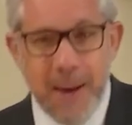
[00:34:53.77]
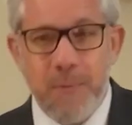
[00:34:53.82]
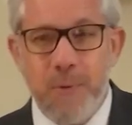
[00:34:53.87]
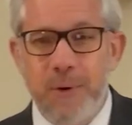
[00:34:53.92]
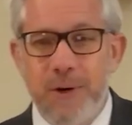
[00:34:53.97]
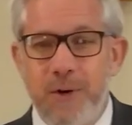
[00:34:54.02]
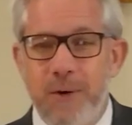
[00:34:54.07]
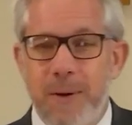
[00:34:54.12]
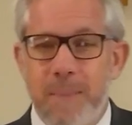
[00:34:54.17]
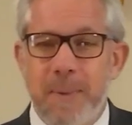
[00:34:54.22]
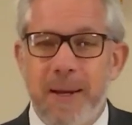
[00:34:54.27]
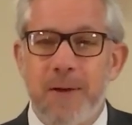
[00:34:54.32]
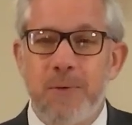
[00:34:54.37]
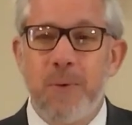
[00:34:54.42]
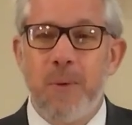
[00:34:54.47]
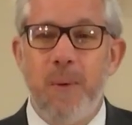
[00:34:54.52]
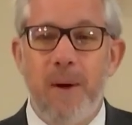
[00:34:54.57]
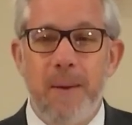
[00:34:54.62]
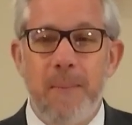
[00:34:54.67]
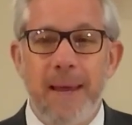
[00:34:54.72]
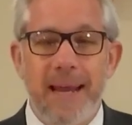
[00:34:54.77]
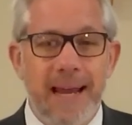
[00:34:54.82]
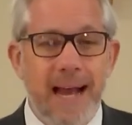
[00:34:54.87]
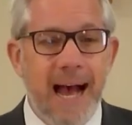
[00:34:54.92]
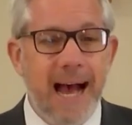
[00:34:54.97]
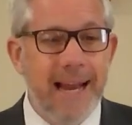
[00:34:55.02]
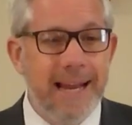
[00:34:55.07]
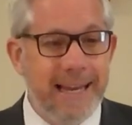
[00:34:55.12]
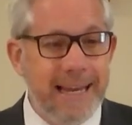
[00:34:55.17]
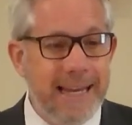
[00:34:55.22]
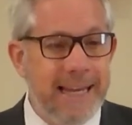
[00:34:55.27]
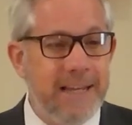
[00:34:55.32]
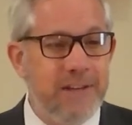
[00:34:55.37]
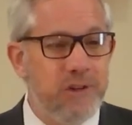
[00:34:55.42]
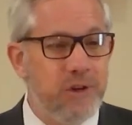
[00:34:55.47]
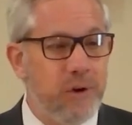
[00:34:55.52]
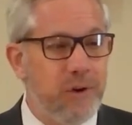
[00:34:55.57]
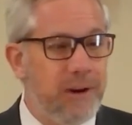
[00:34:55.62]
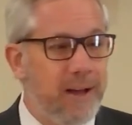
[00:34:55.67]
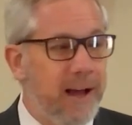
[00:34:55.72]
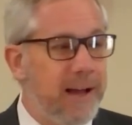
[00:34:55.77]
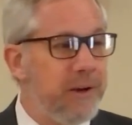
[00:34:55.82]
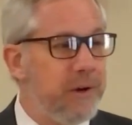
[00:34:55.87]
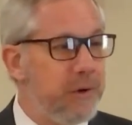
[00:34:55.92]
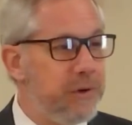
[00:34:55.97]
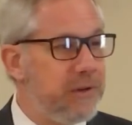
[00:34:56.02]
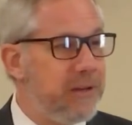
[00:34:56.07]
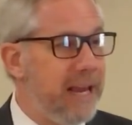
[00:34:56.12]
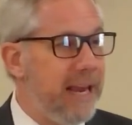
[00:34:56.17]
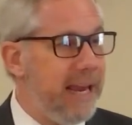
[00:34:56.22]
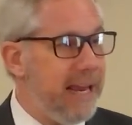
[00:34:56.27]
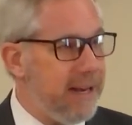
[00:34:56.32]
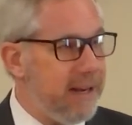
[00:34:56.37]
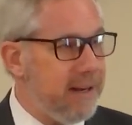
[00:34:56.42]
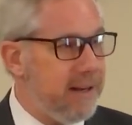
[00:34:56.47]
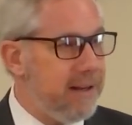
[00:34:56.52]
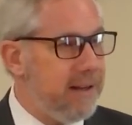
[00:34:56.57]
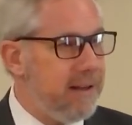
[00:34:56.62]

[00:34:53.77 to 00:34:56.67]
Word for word: we do it because we want to make God easier to understand.